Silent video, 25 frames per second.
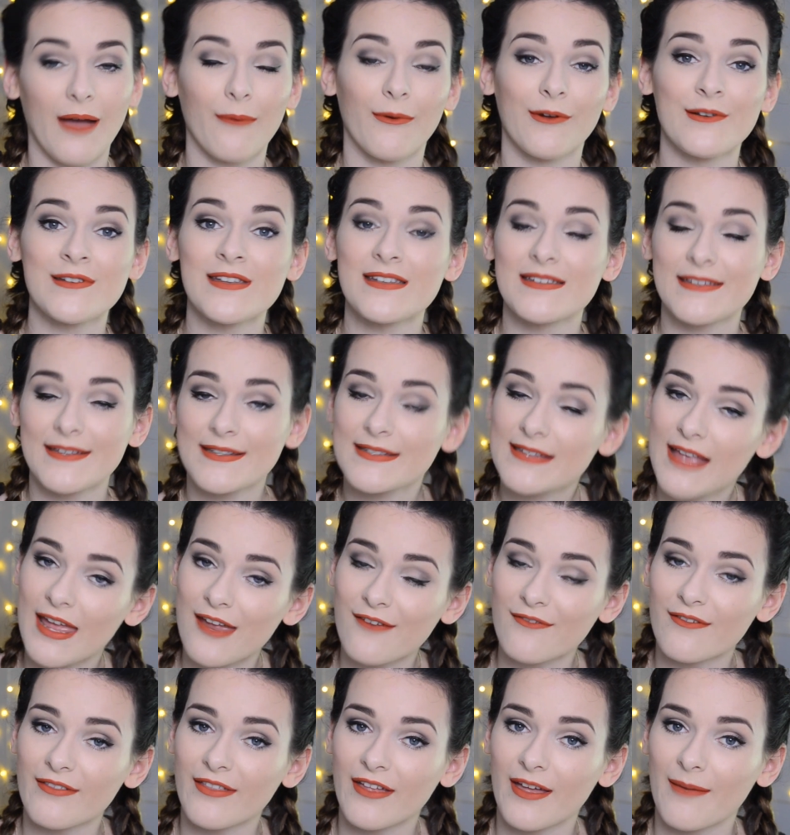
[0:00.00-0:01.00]
I wanted to
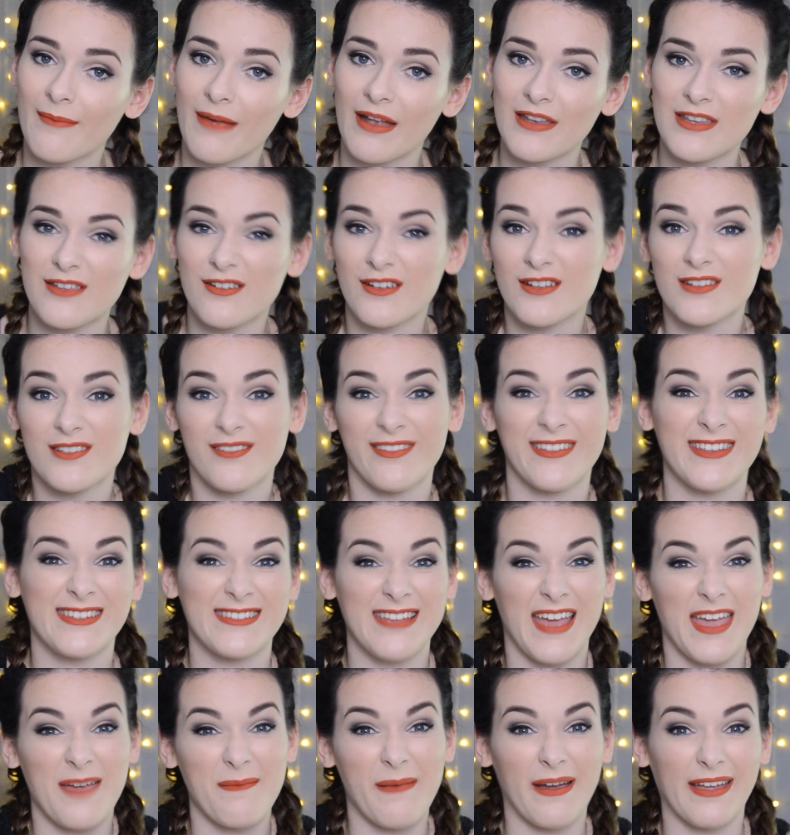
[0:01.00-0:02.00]
savour them, and you can do the
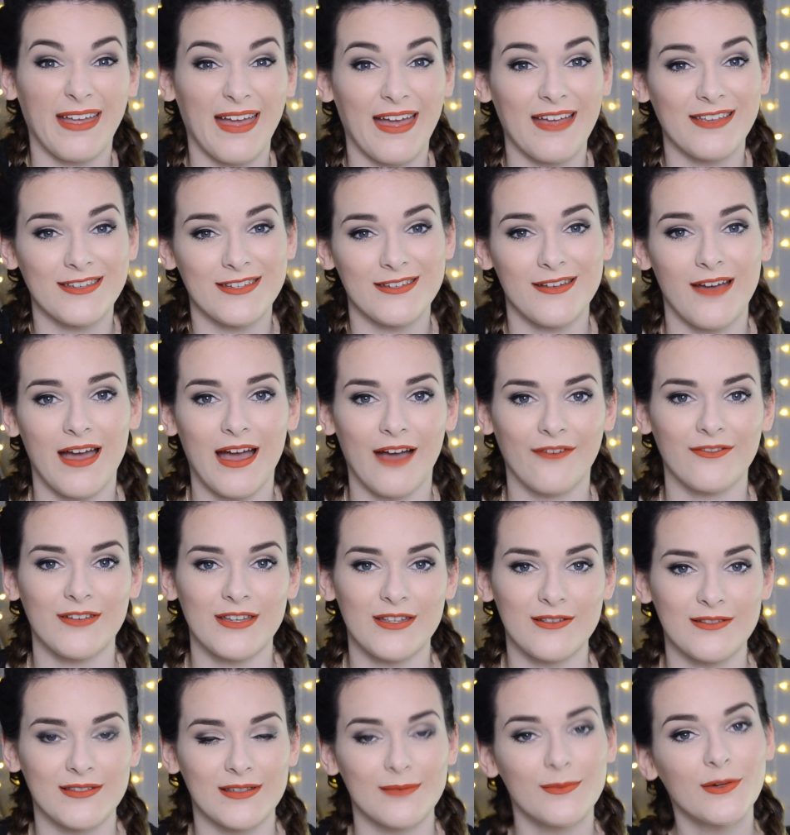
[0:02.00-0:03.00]
same, I guess. You don't have to
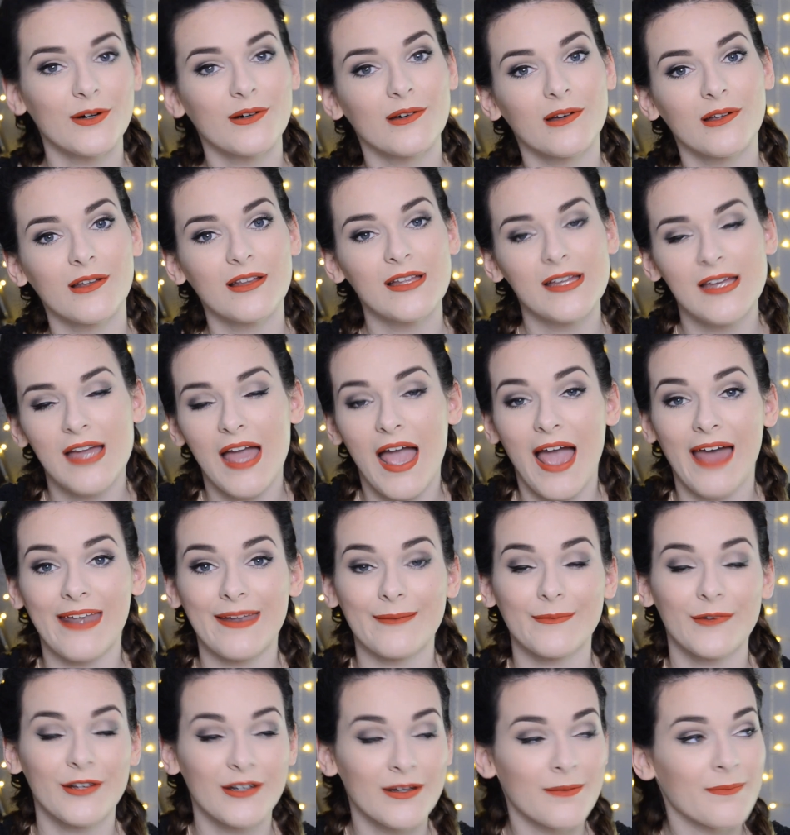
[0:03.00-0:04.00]
use them all, and
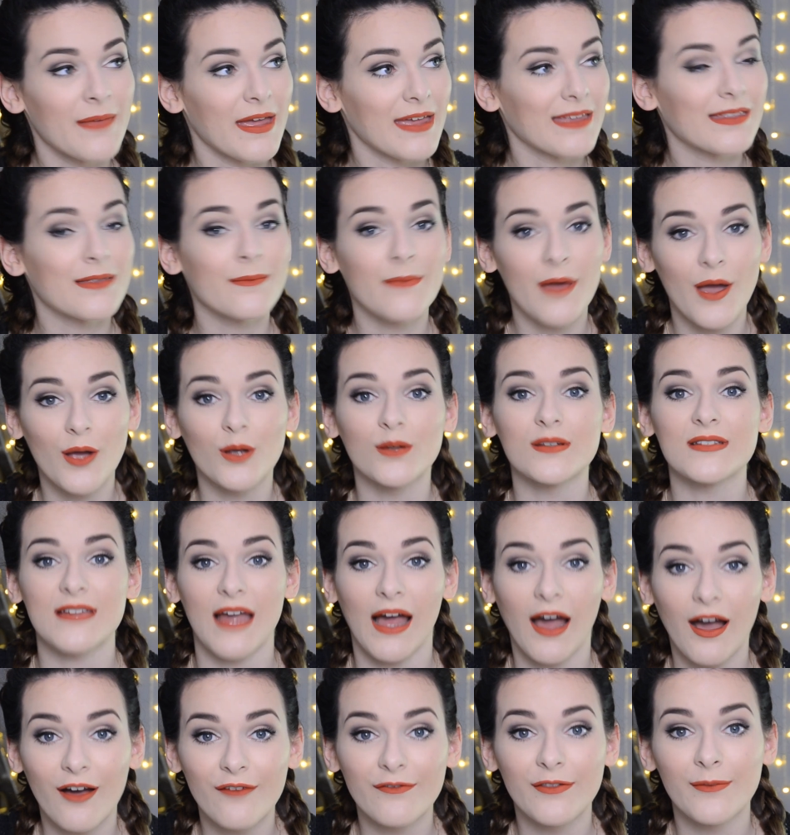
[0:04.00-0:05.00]
I'm going to make the most
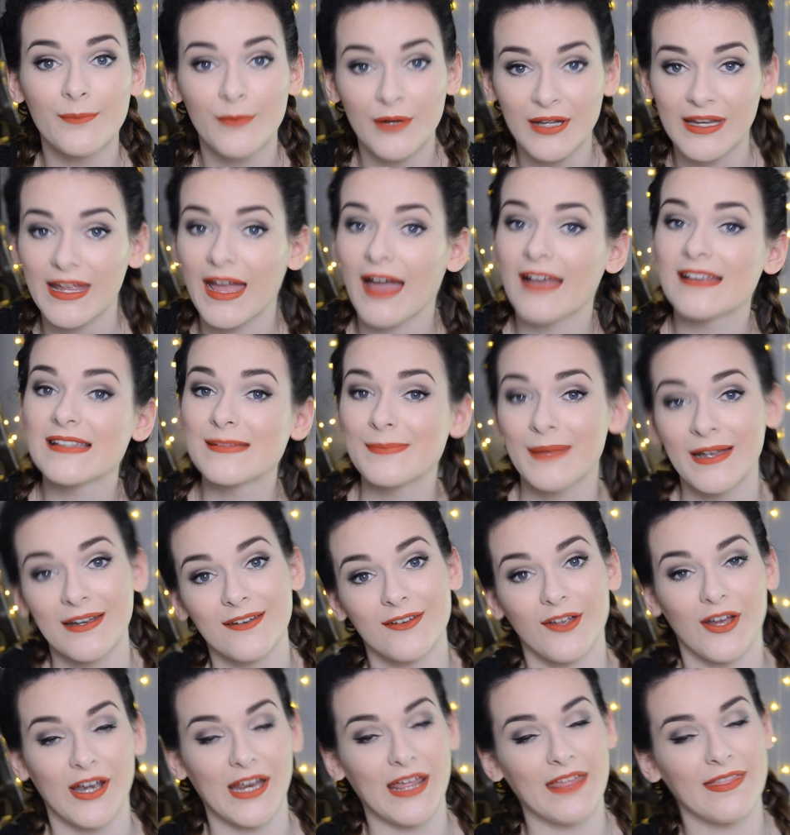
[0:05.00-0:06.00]
out of the money I
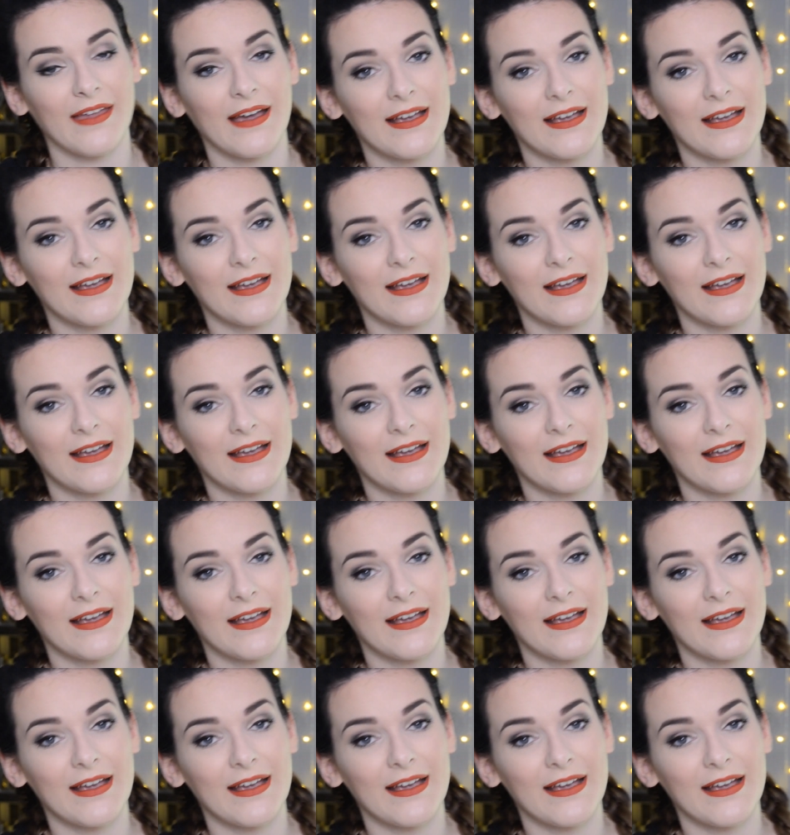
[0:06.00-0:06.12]
spent on it.